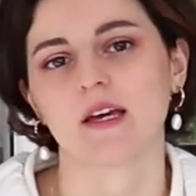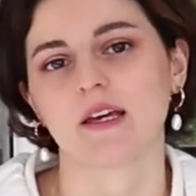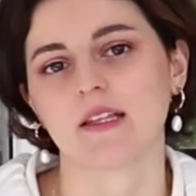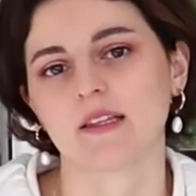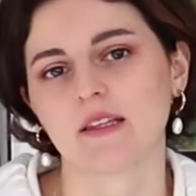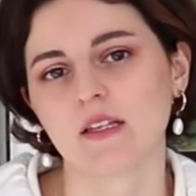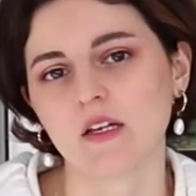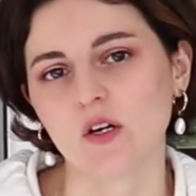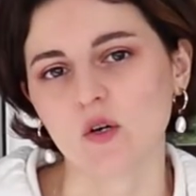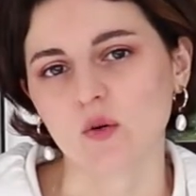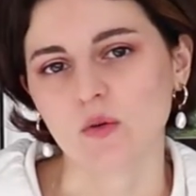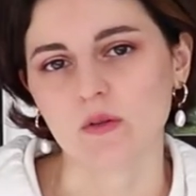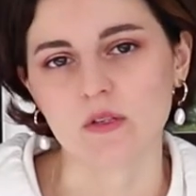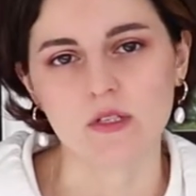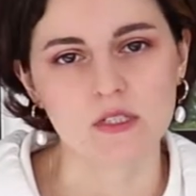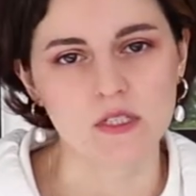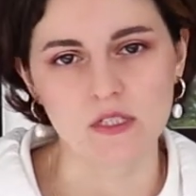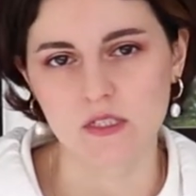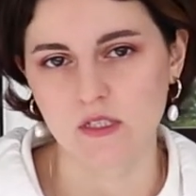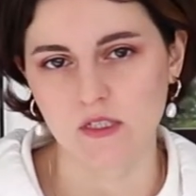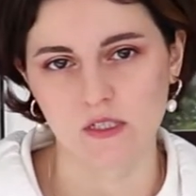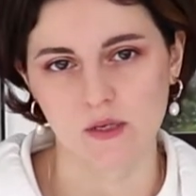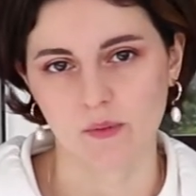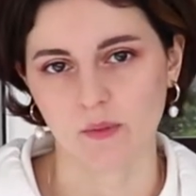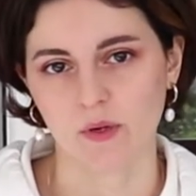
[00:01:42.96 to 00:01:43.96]
And no, this
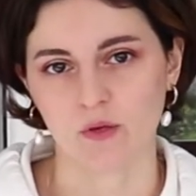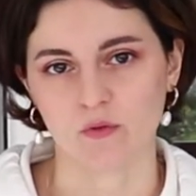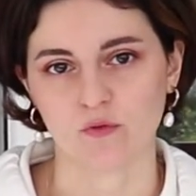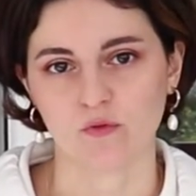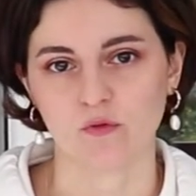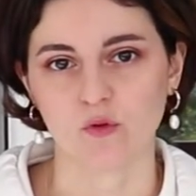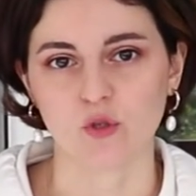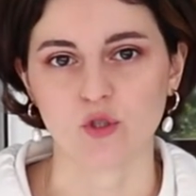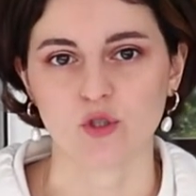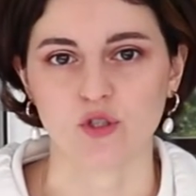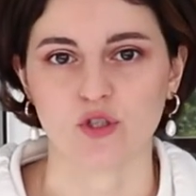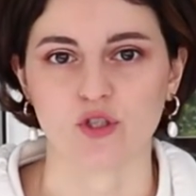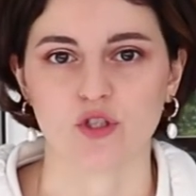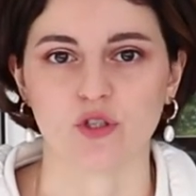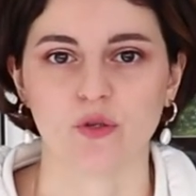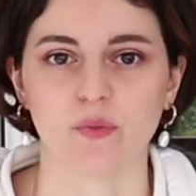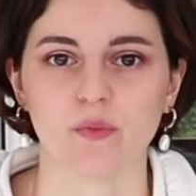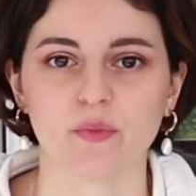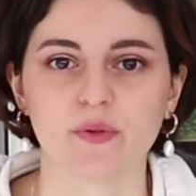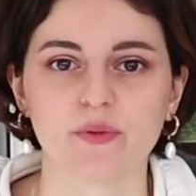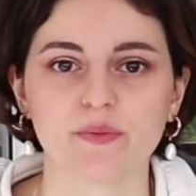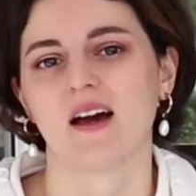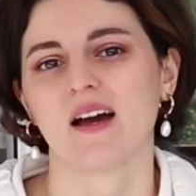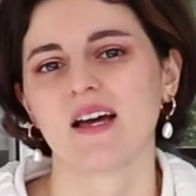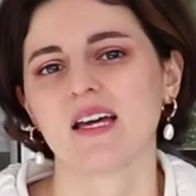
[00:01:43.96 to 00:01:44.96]
isn't about Photoshop.
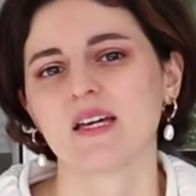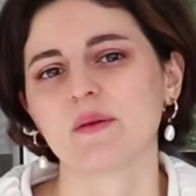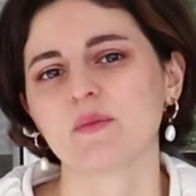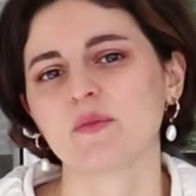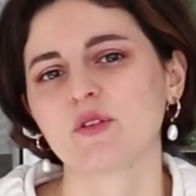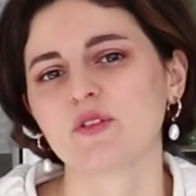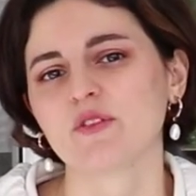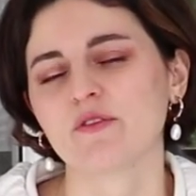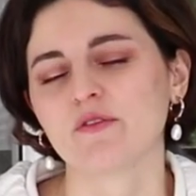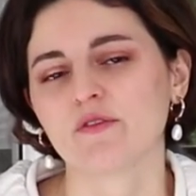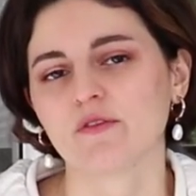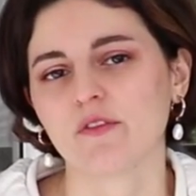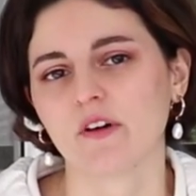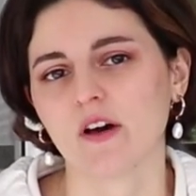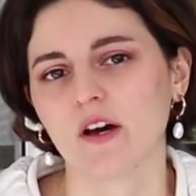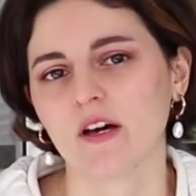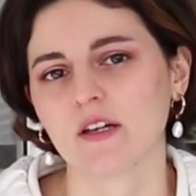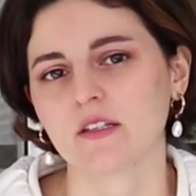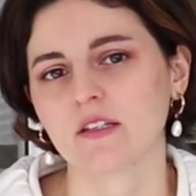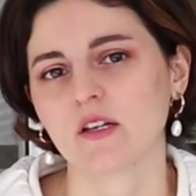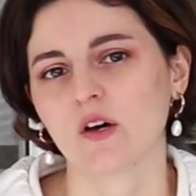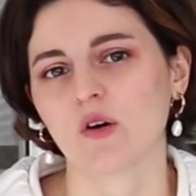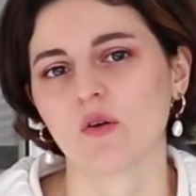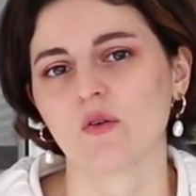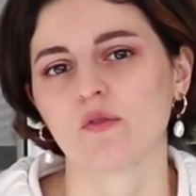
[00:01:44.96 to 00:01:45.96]
I am not a
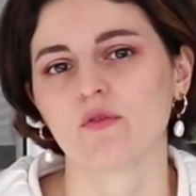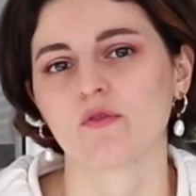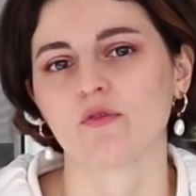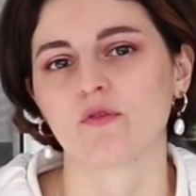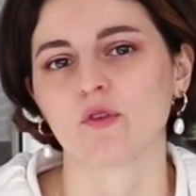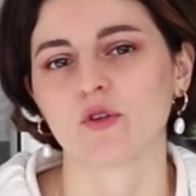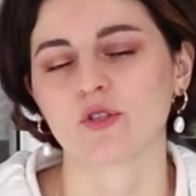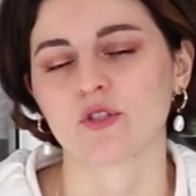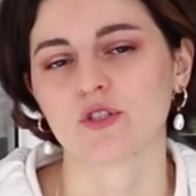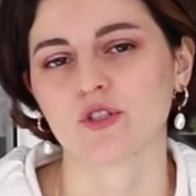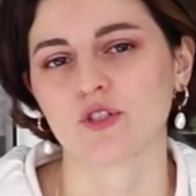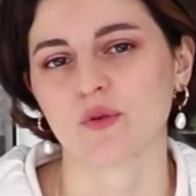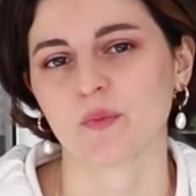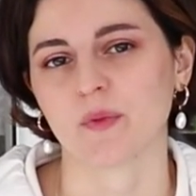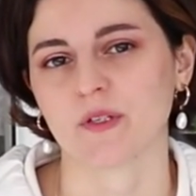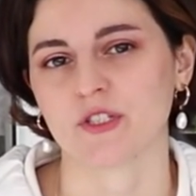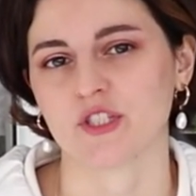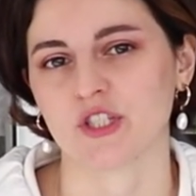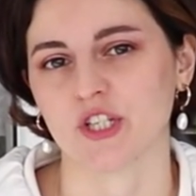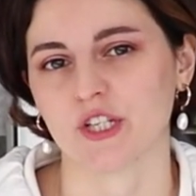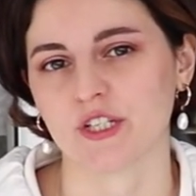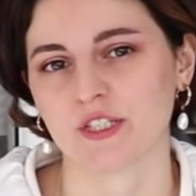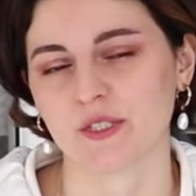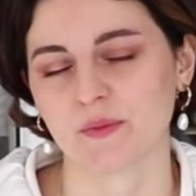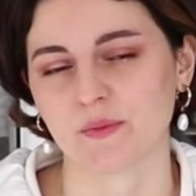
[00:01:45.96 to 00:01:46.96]
fan of Photoshop
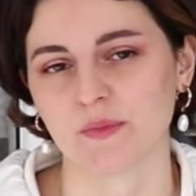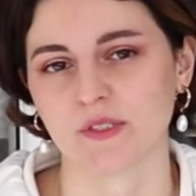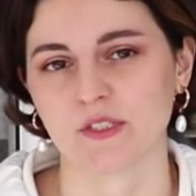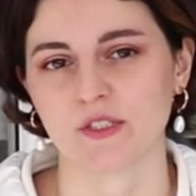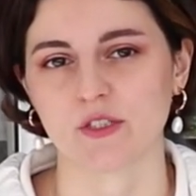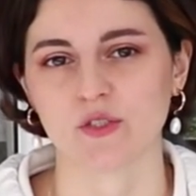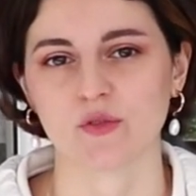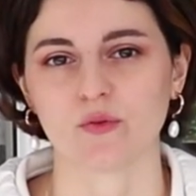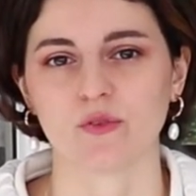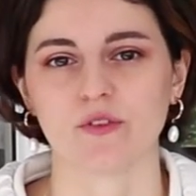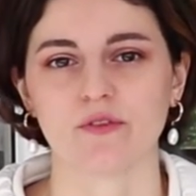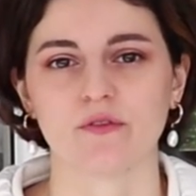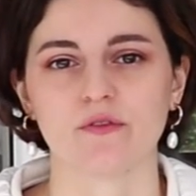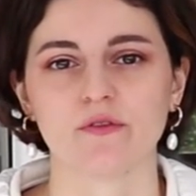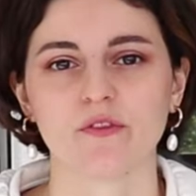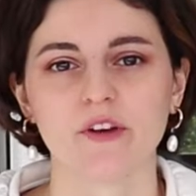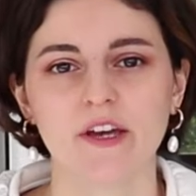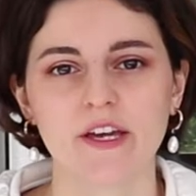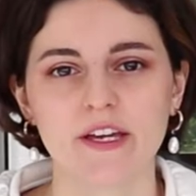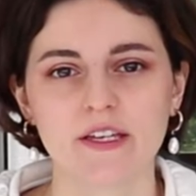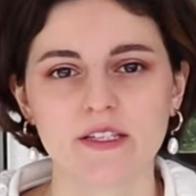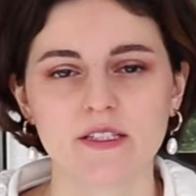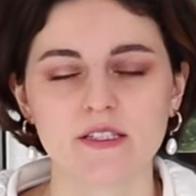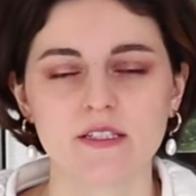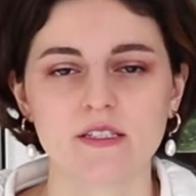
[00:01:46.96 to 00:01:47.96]
adjustment to the
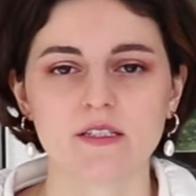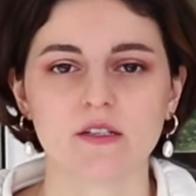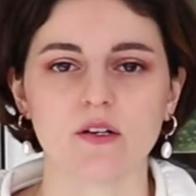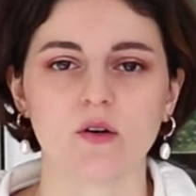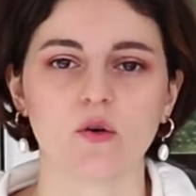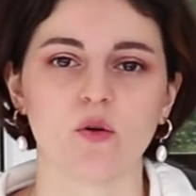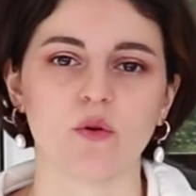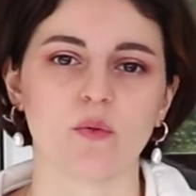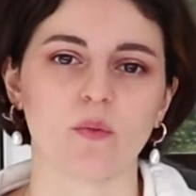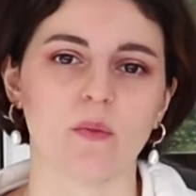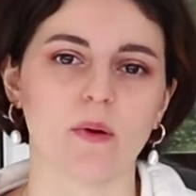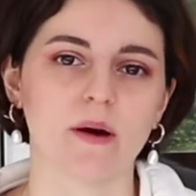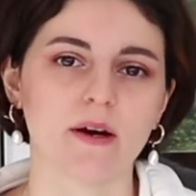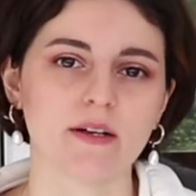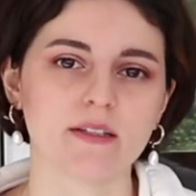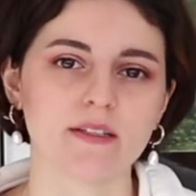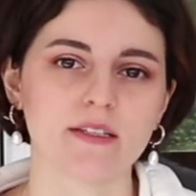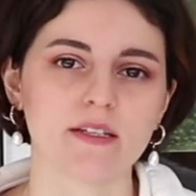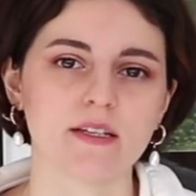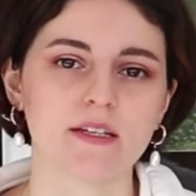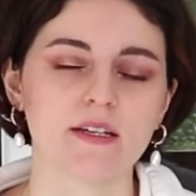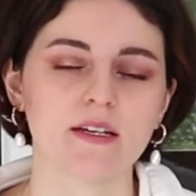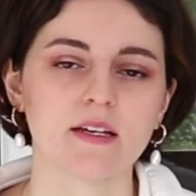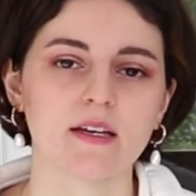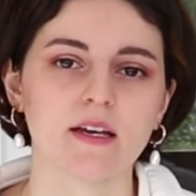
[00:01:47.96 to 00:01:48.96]
face or
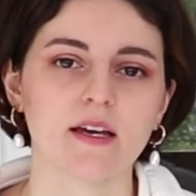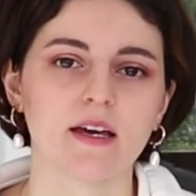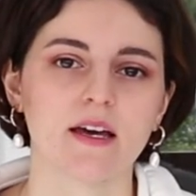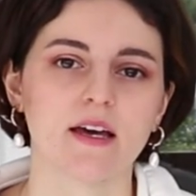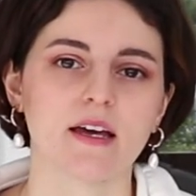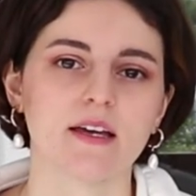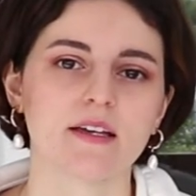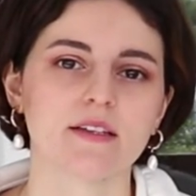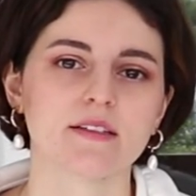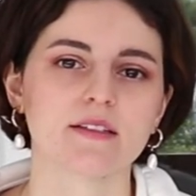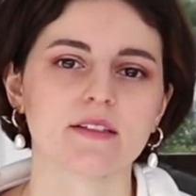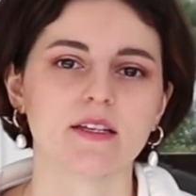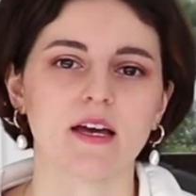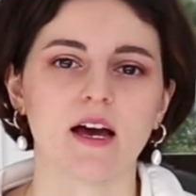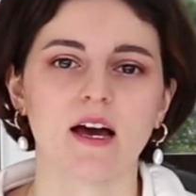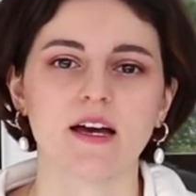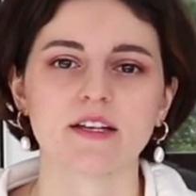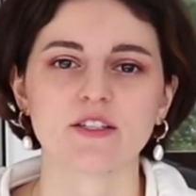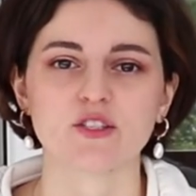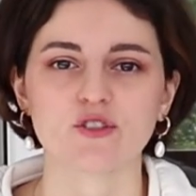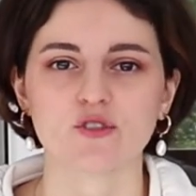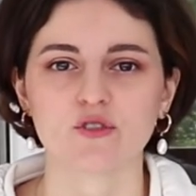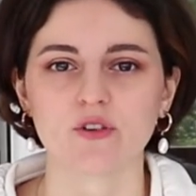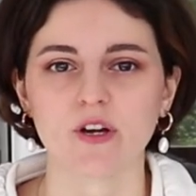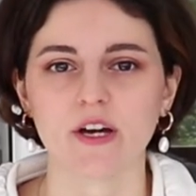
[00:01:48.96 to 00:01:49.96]
body, and I
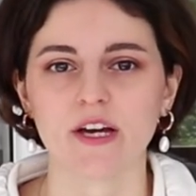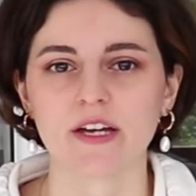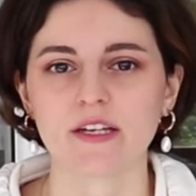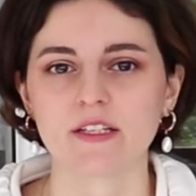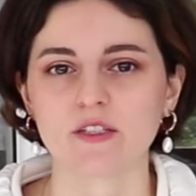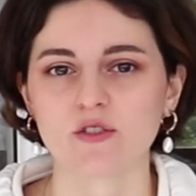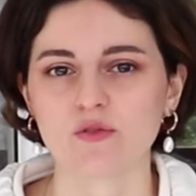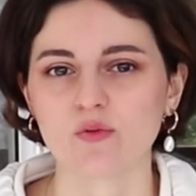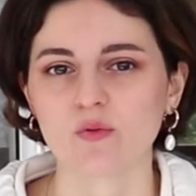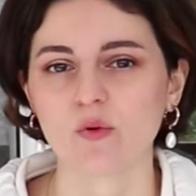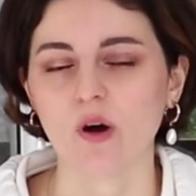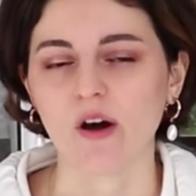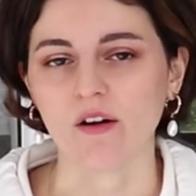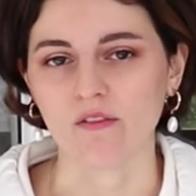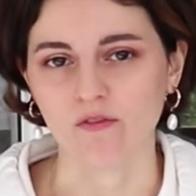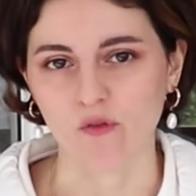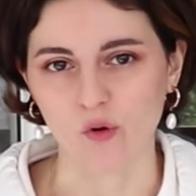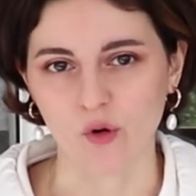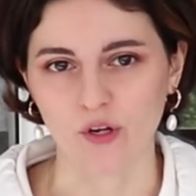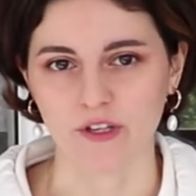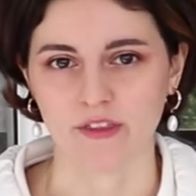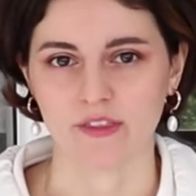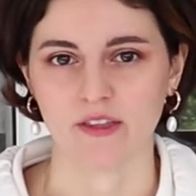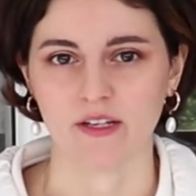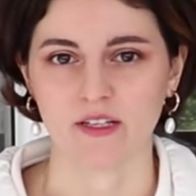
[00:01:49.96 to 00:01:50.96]
try to
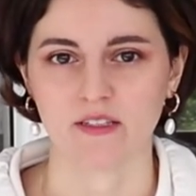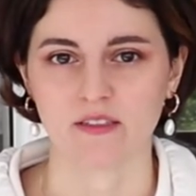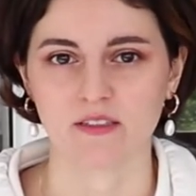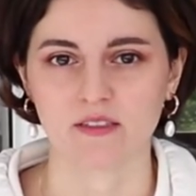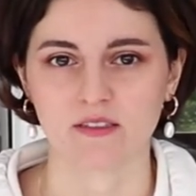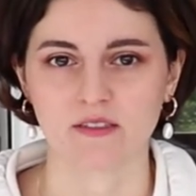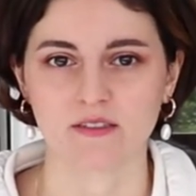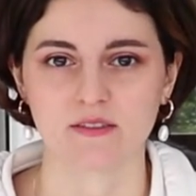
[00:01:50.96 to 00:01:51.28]
avoid that.